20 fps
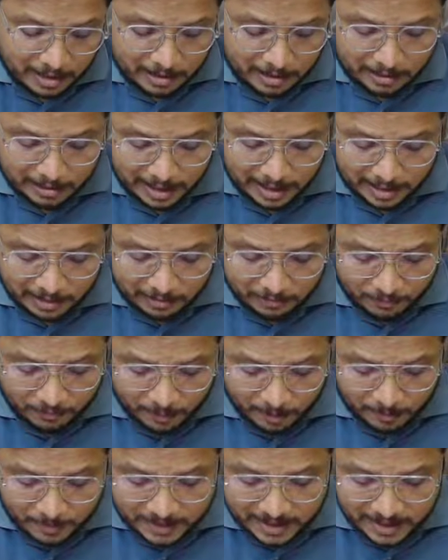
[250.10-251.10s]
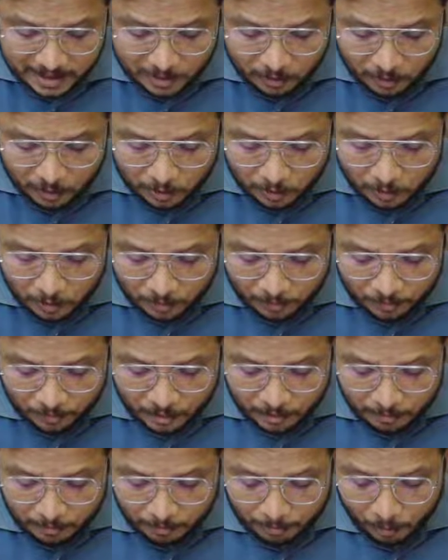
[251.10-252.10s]
then from 0 to
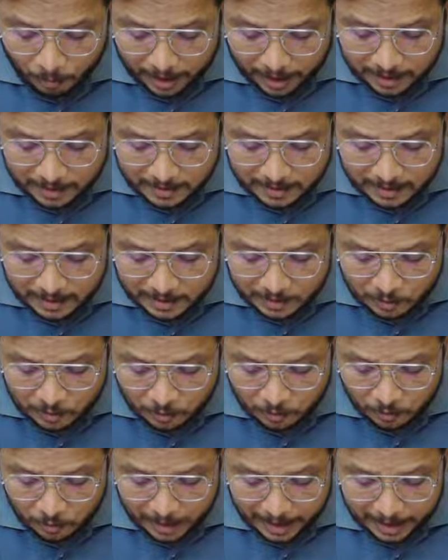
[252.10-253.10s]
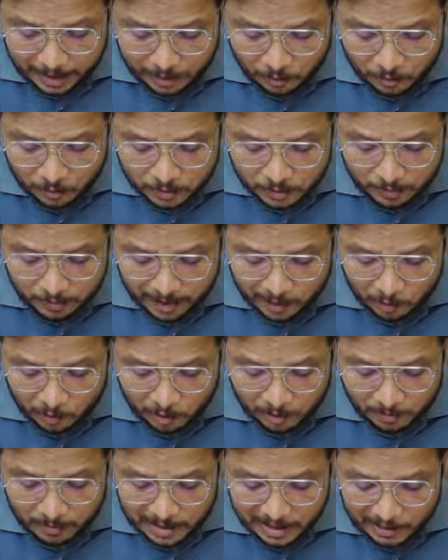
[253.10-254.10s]
0.62 into square root
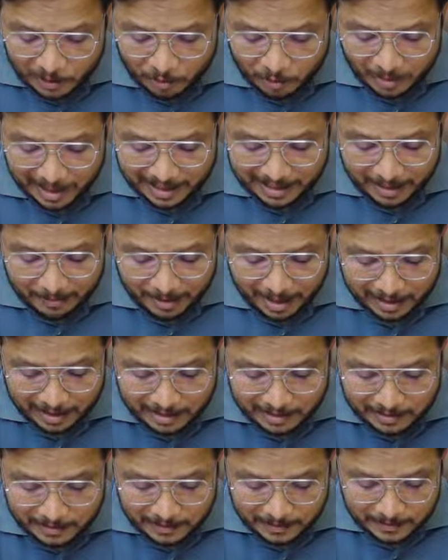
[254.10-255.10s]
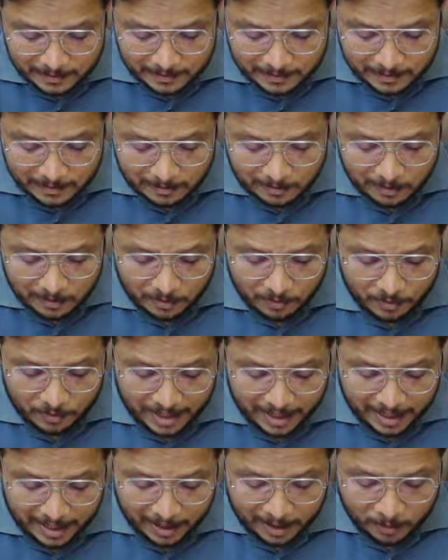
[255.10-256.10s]
of d cube by lambda distance,
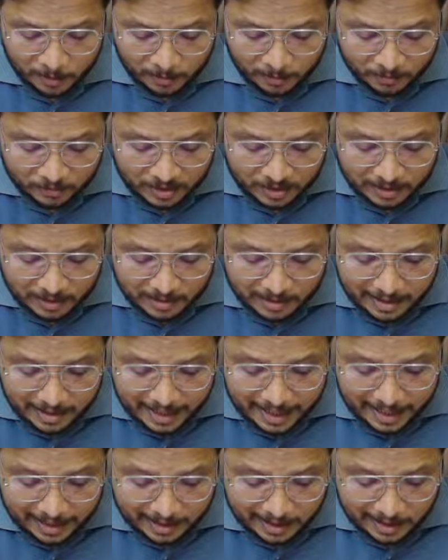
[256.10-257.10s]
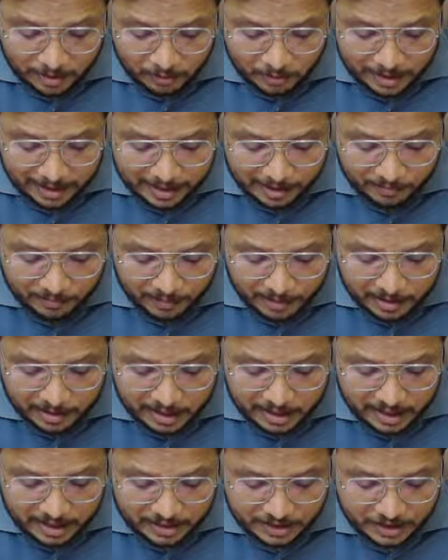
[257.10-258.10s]
we have reactive near field
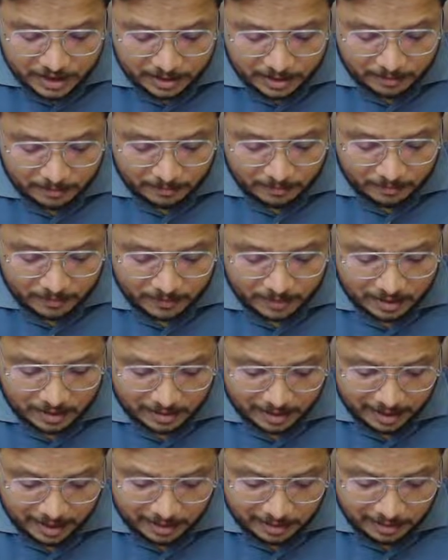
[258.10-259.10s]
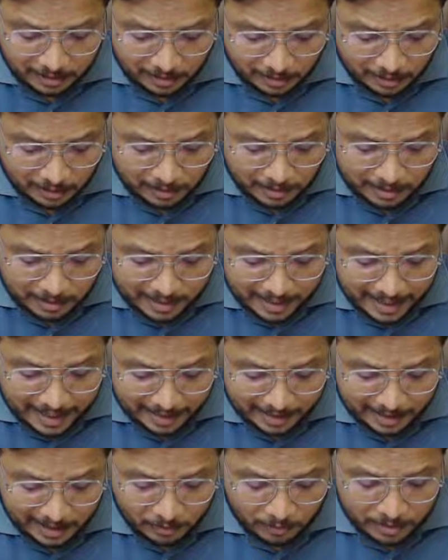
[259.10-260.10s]
region. In
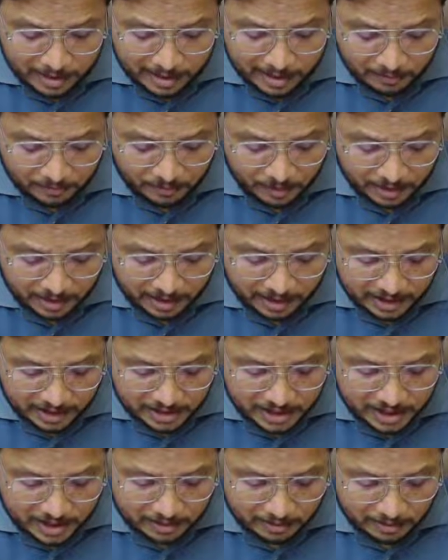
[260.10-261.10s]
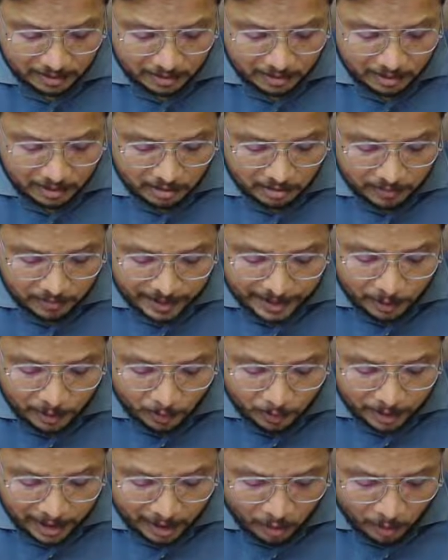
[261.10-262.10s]
reactive near field region, we
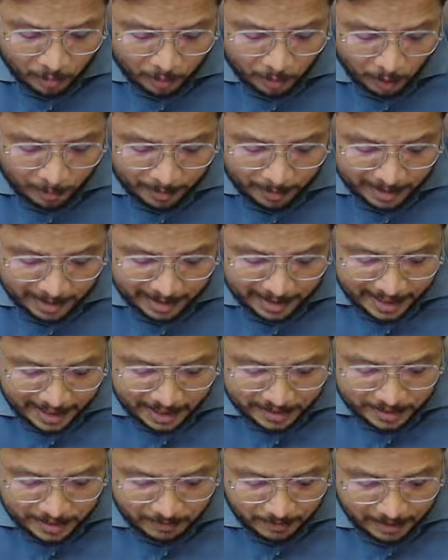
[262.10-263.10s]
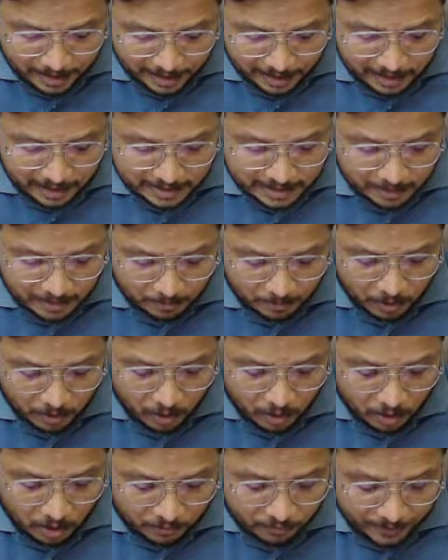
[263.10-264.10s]
don't have proper radiation mechanism
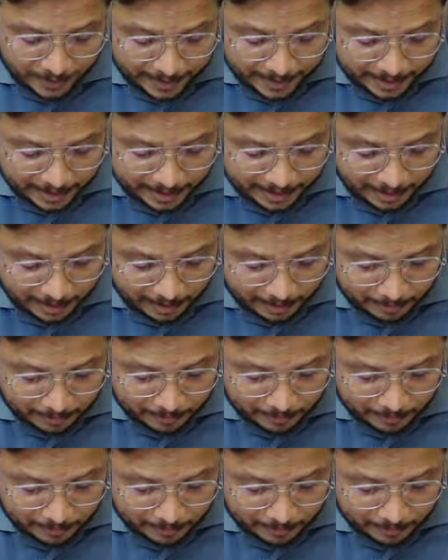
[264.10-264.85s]
of antenna.